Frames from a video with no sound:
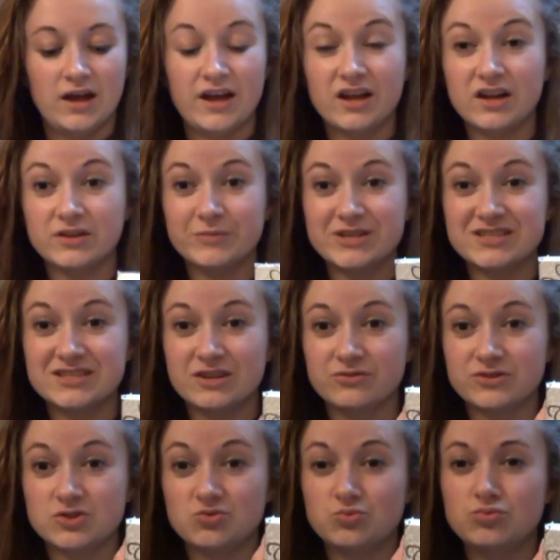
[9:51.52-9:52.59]
I got
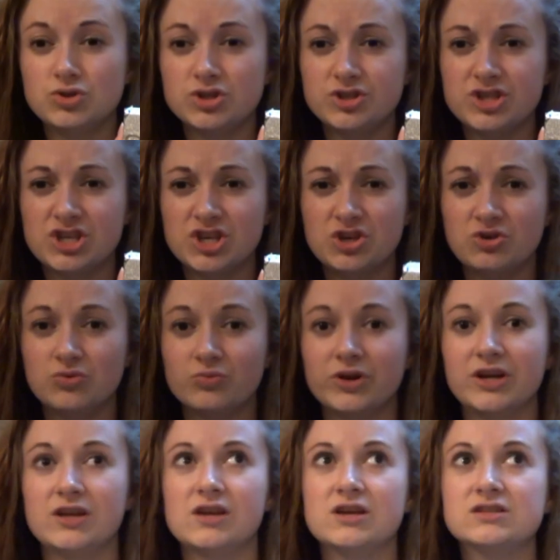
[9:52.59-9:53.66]
myself this really cute
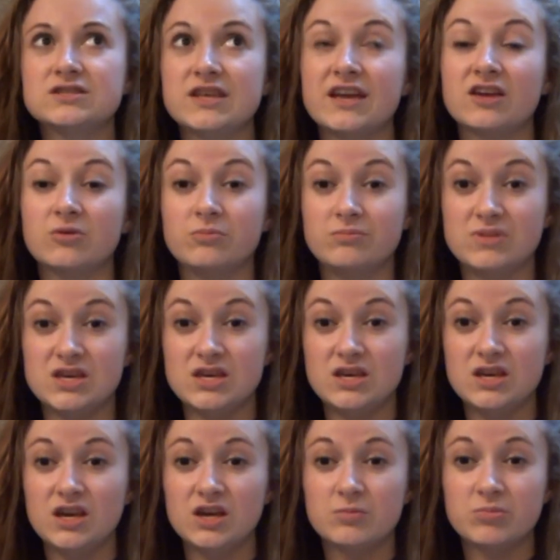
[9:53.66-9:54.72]
ring. It's like
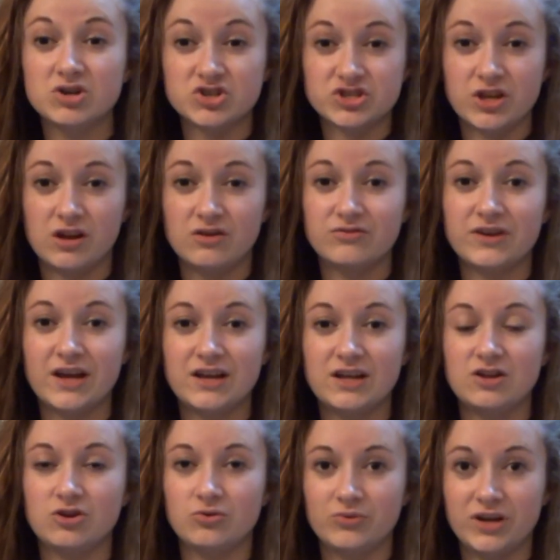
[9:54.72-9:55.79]
me personified
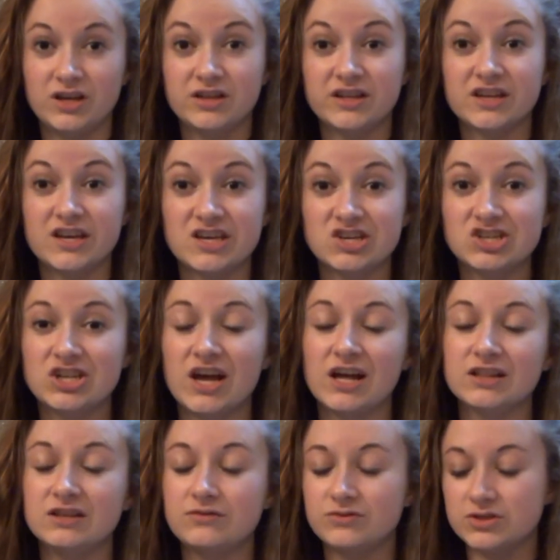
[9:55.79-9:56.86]
in a ring. Like I could
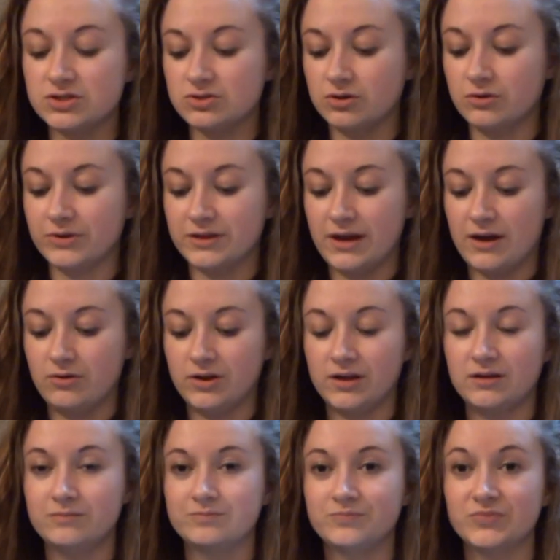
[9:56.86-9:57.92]
not leave the store without
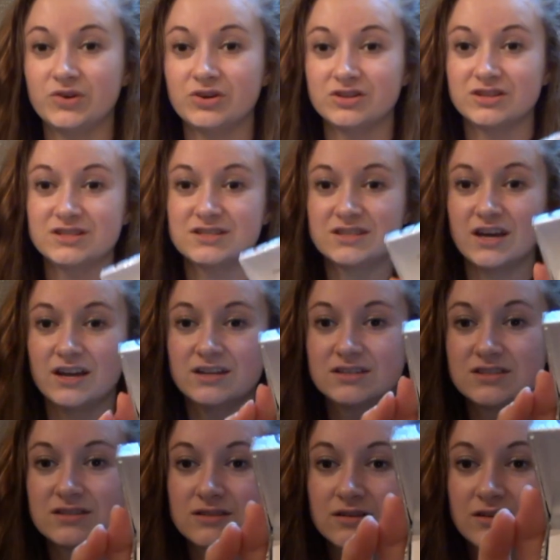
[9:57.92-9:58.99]
it. Look at this,
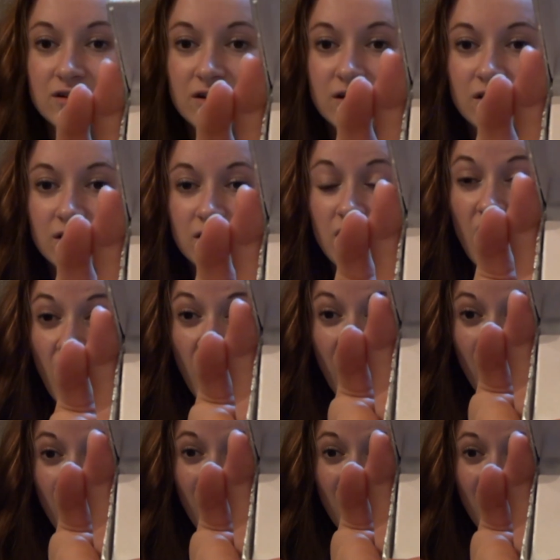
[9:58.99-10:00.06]
guys.
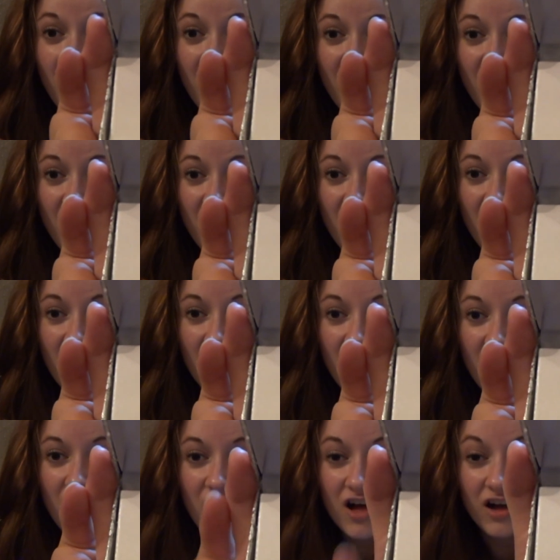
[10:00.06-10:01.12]

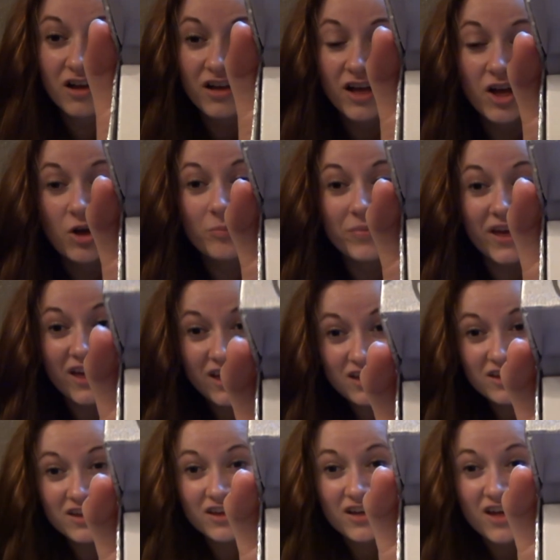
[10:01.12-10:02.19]
Ah!
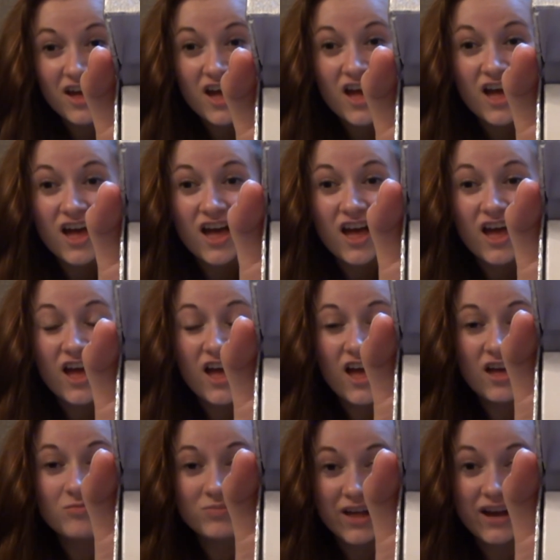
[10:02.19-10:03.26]
Pink and